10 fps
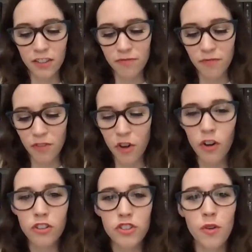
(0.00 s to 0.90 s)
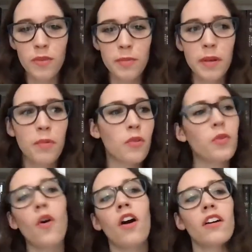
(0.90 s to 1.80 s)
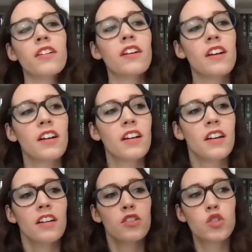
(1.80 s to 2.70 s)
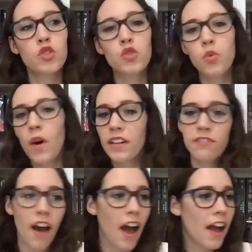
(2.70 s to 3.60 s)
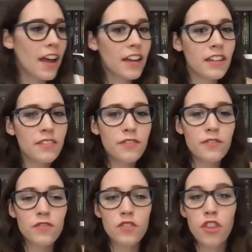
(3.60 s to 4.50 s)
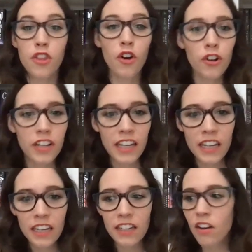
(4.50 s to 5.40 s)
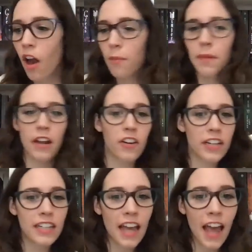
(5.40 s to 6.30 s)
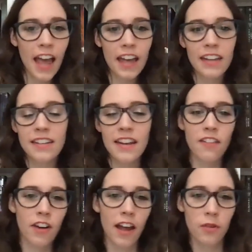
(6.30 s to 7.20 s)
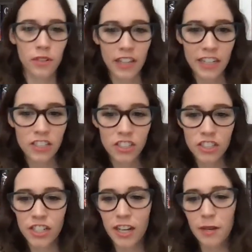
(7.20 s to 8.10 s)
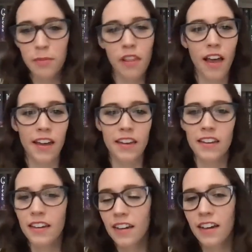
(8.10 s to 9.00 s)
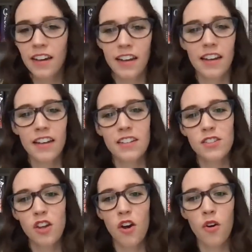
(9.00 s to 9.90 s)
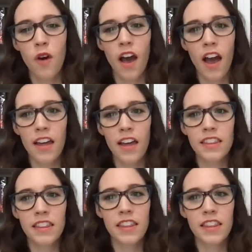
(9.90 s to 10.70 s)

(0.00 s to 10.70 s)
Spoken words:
There are so many people who are 25, 30, not married yet, never had a relationship. So that